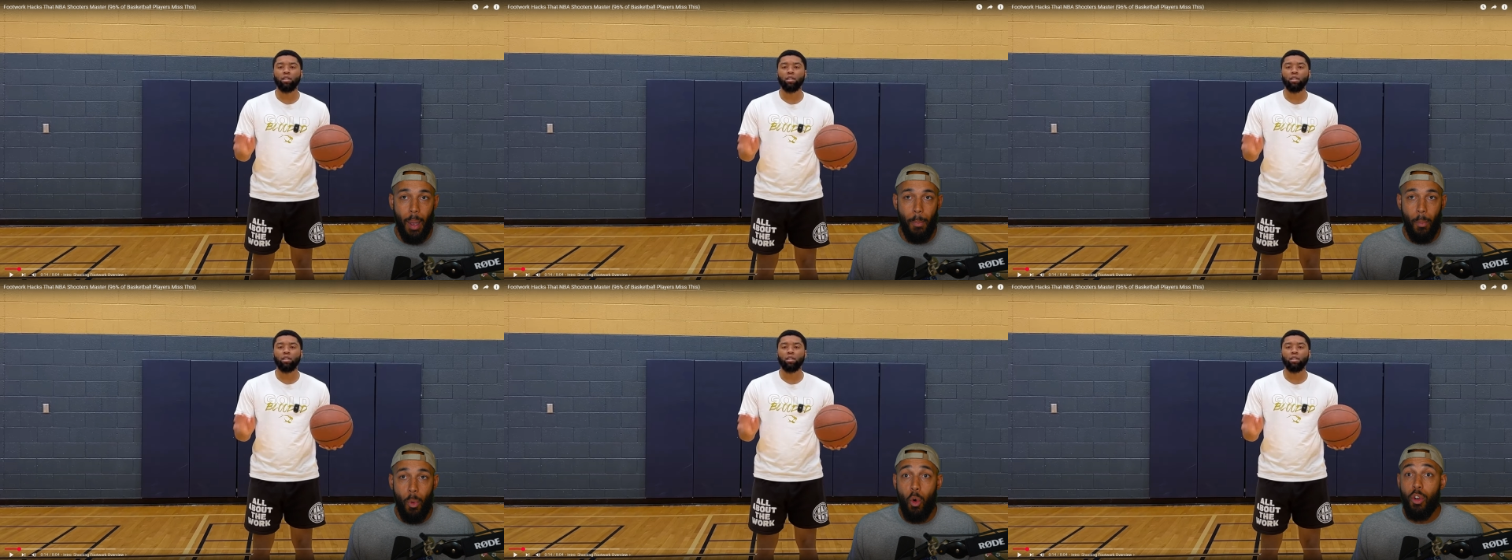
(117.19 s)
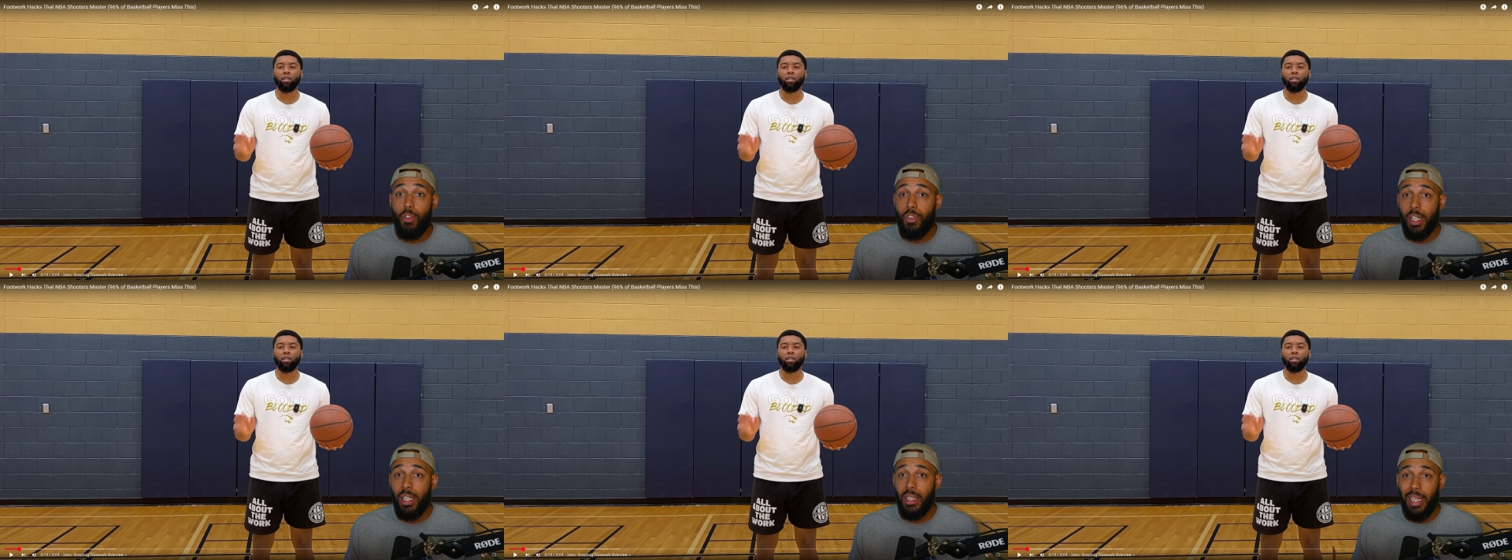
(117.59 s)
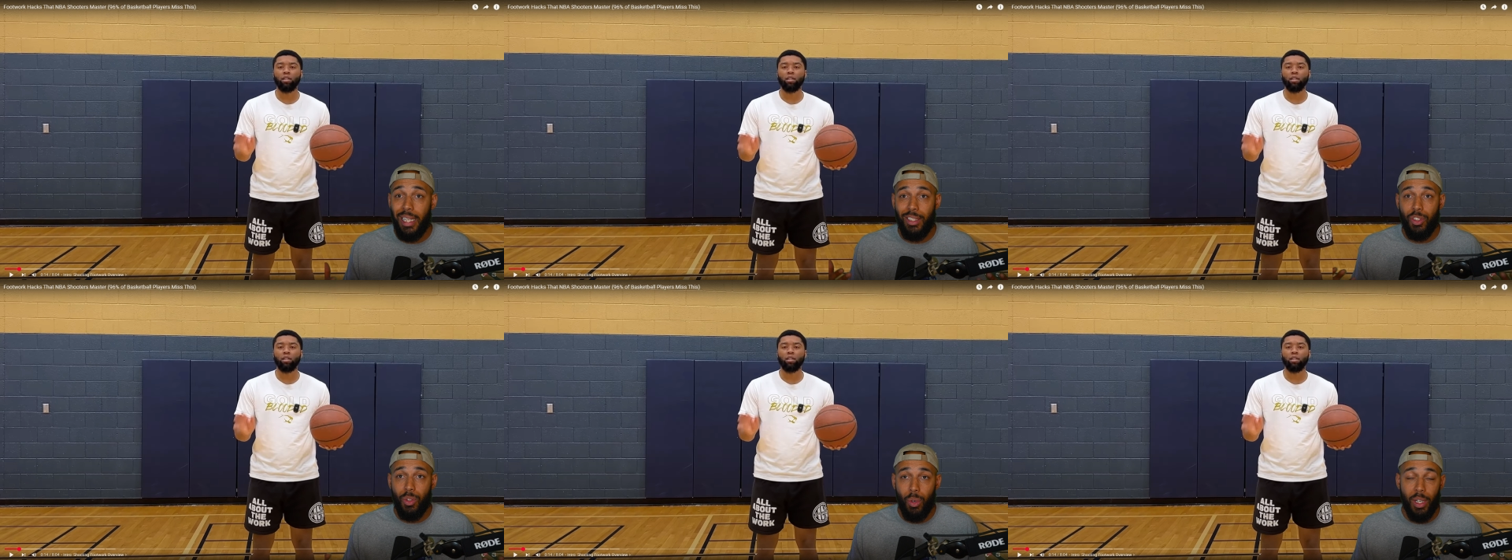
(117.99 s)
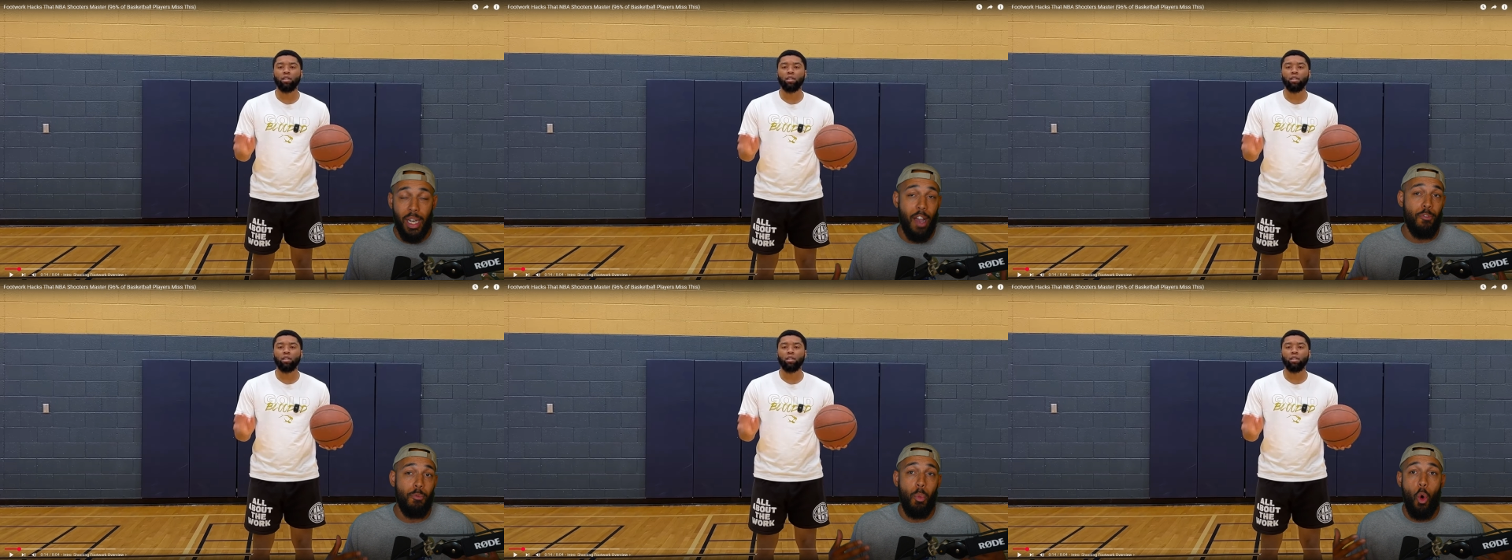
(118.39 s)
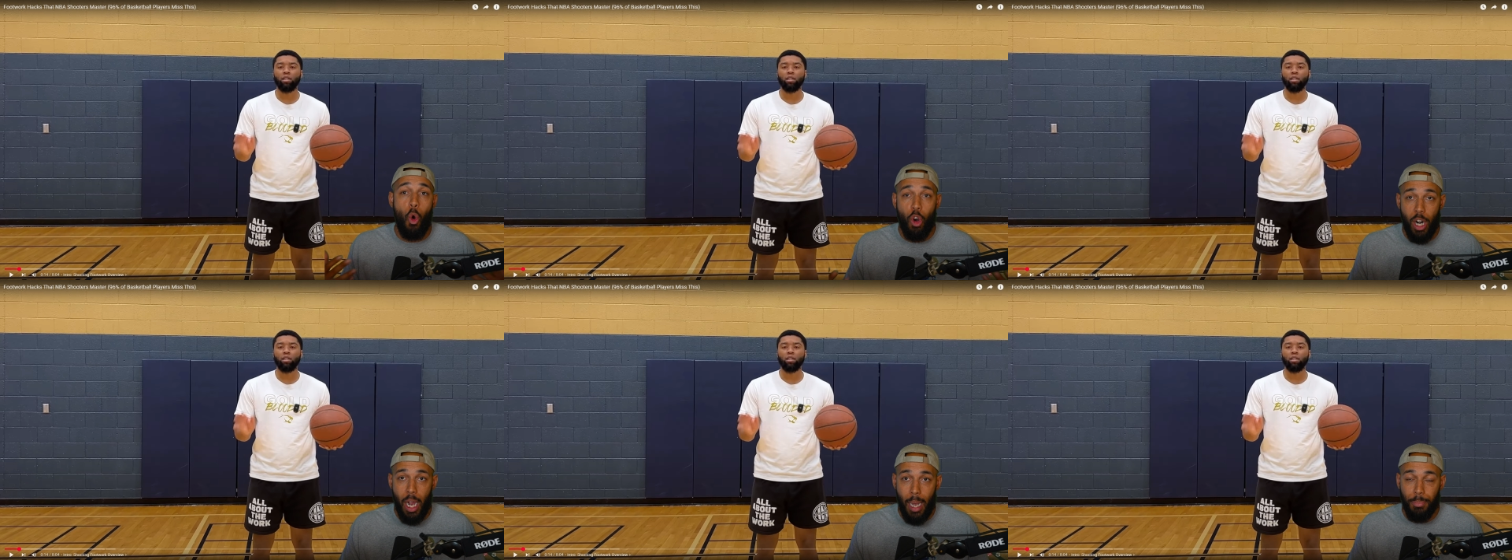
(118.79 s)
more of an elite scorer and have
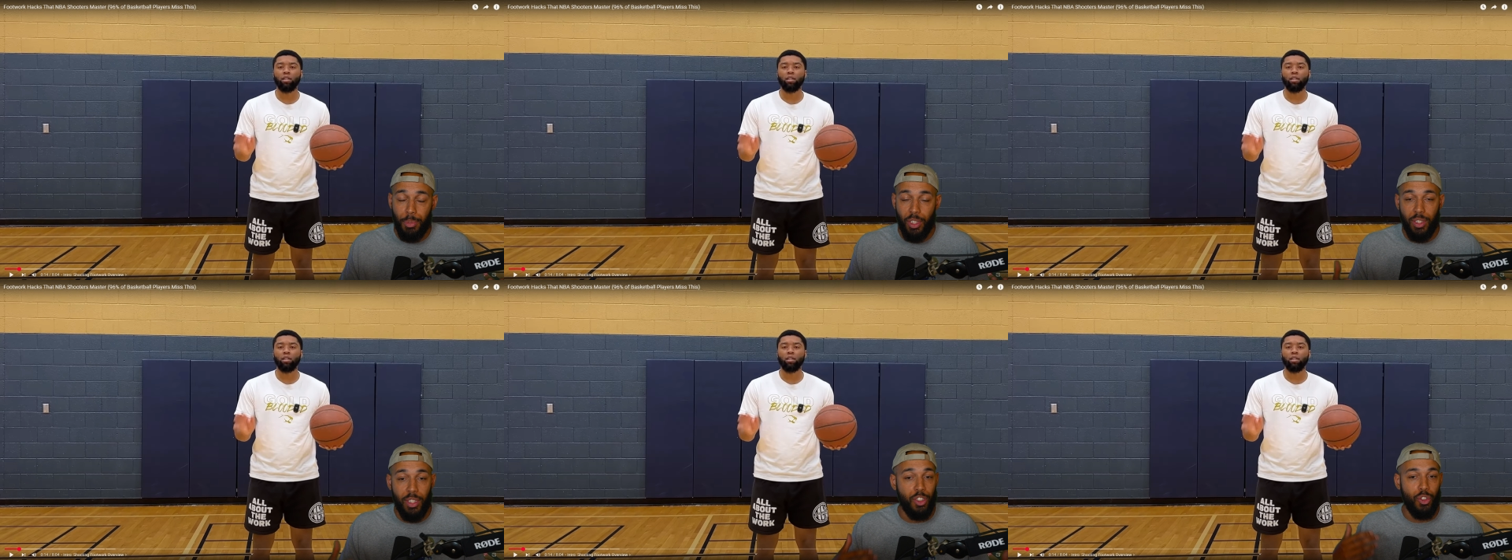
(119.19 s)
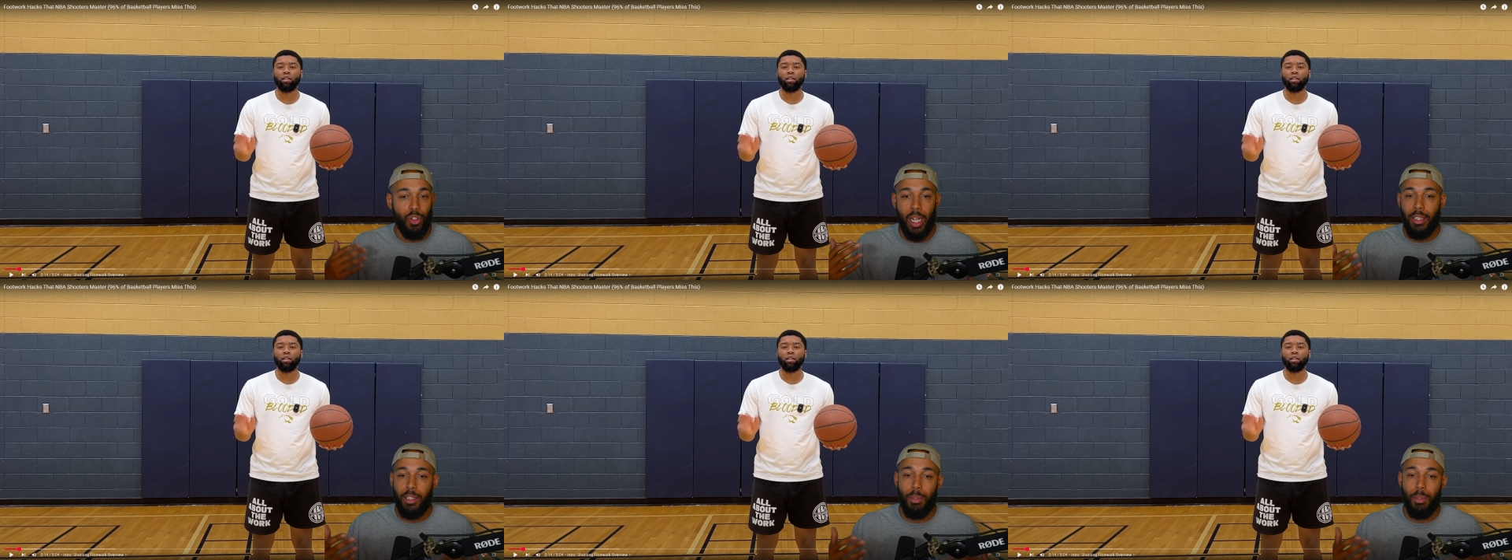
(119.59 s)
more options, it's great to